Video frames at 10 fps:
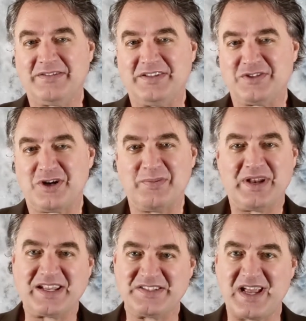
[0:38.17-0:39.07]

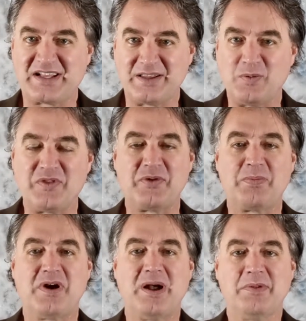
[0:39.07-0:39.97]
determine exactly what the
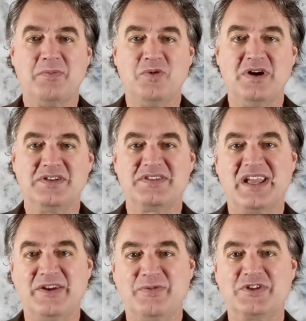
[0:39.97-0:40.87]
problem was
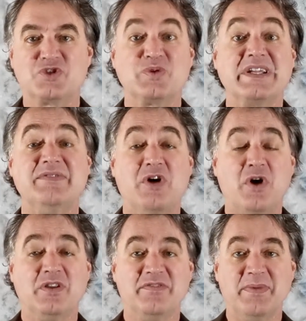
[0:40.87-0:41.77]
and retrieve
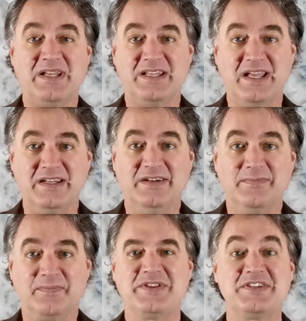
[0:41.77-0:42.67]
all of my data.
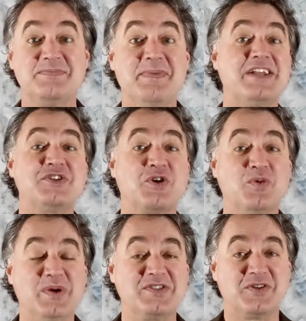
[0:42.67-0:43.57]
What this
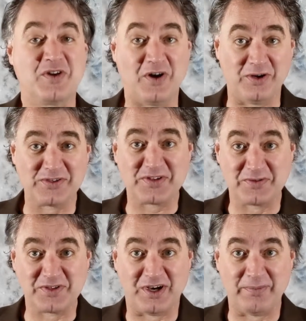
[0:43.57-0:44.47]
magical wizard
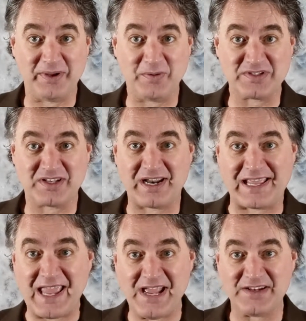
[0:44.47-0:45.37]
also taught me was that I
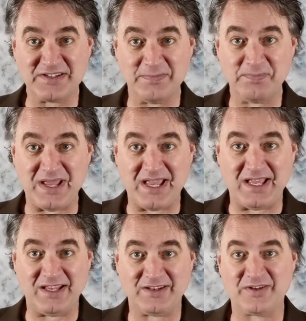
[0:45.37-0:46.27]
can't
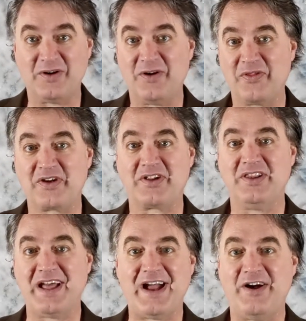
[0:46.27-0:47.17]
depend on the
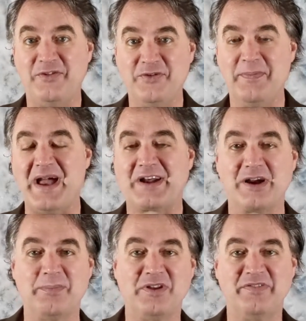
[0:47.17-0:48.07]
cloud to back
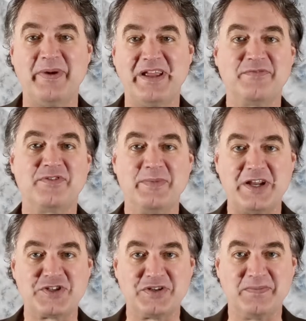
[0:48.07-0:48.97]
up all of my
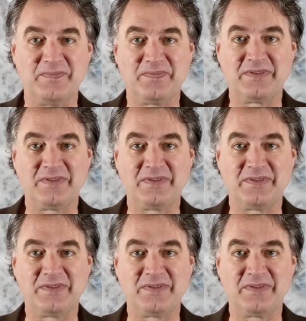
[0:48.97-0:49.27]
information.